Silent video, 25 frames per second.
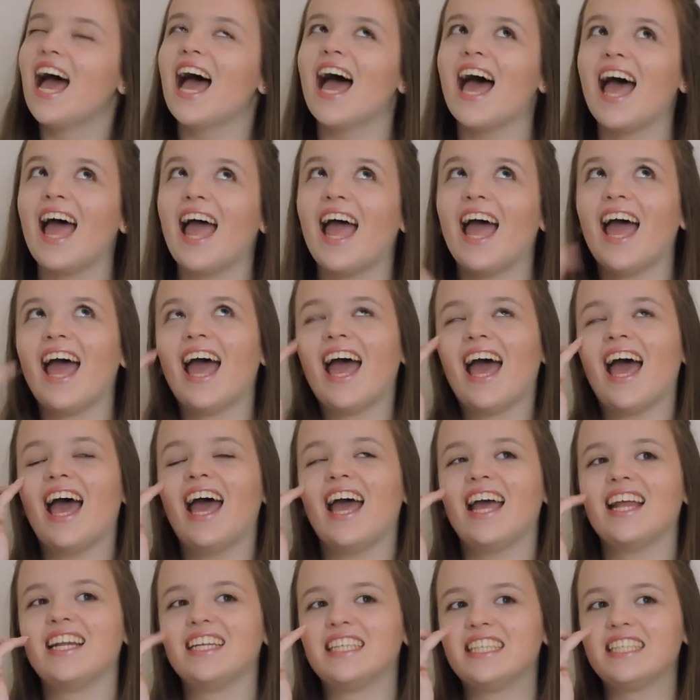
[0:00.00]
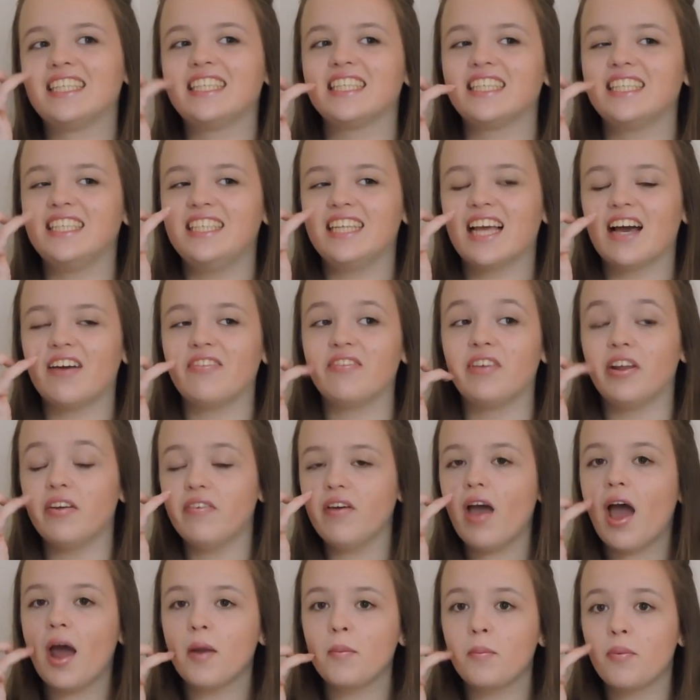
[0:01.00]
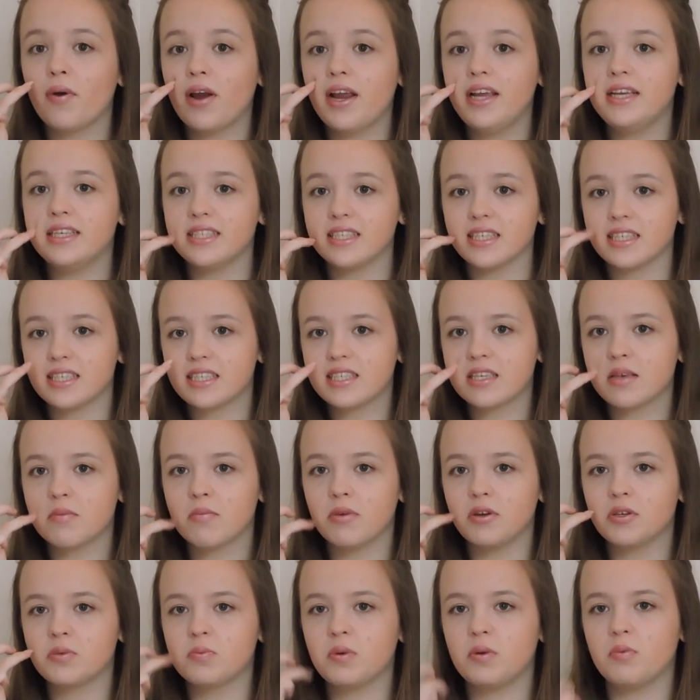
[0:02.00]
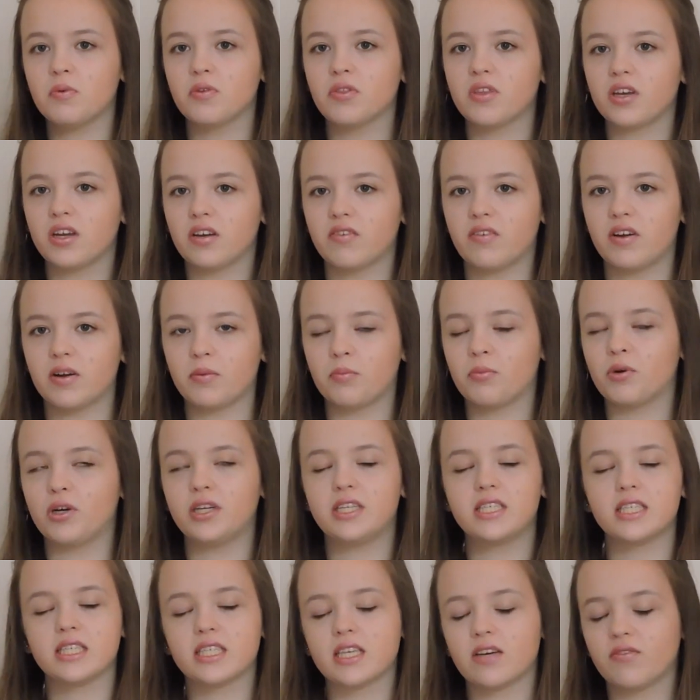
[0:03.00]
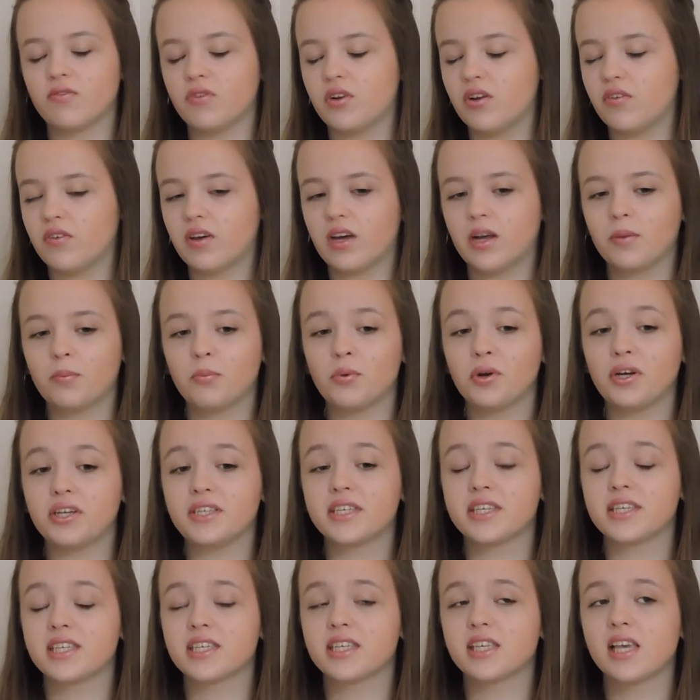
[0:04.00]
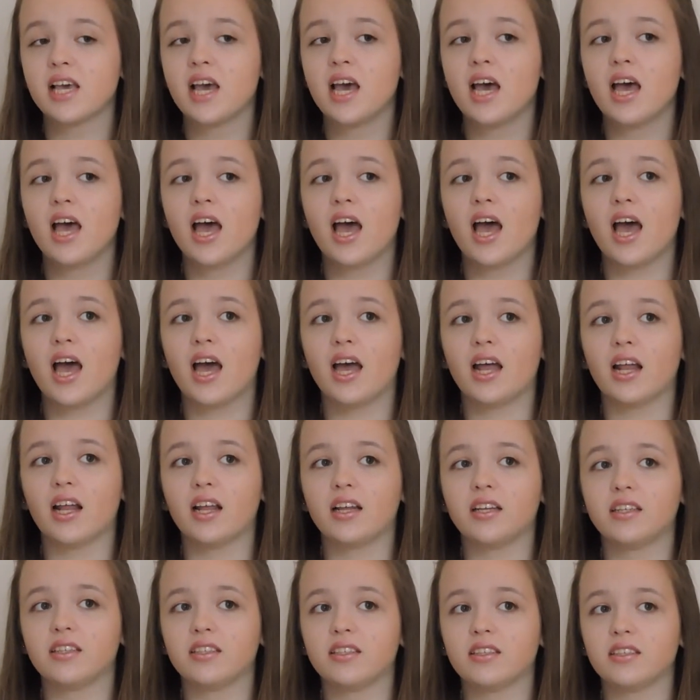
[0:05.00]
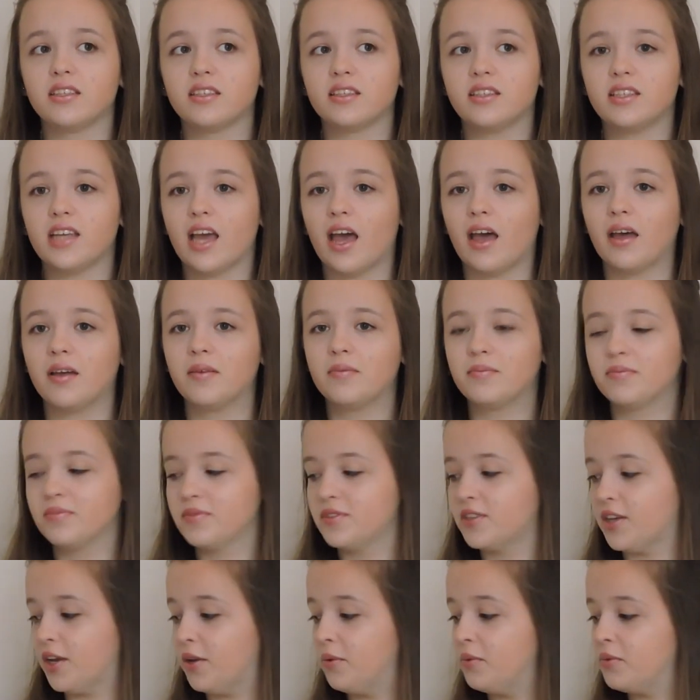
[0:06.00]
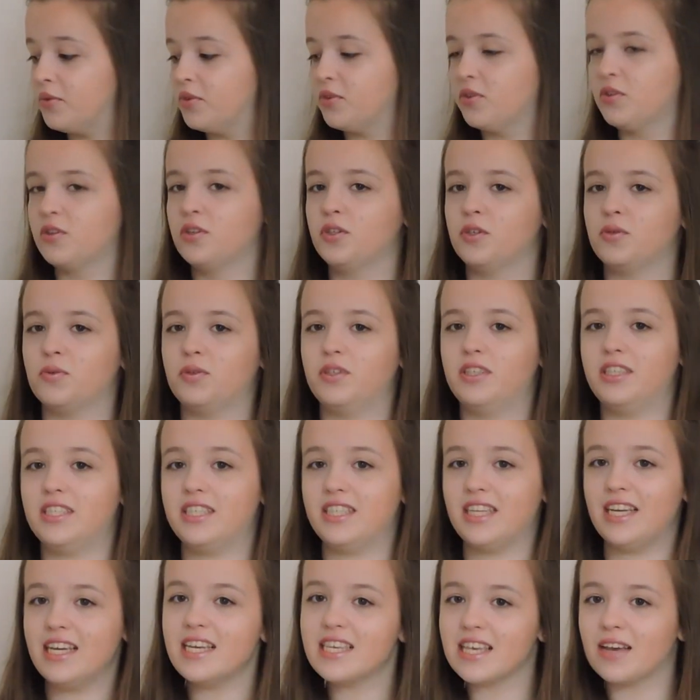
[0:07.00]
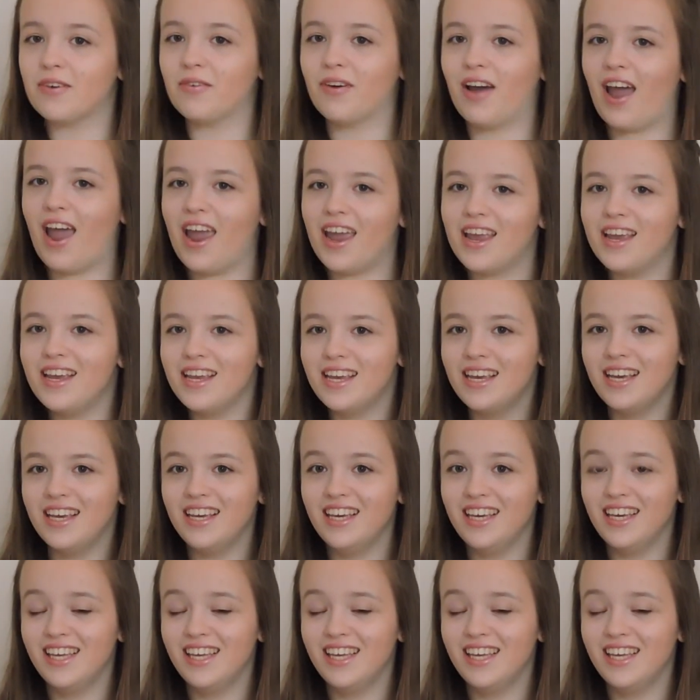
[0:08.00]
And I've never had braces. Most people think I've had braces. I've never had braces. And yeah, so touch wood, it stays that way.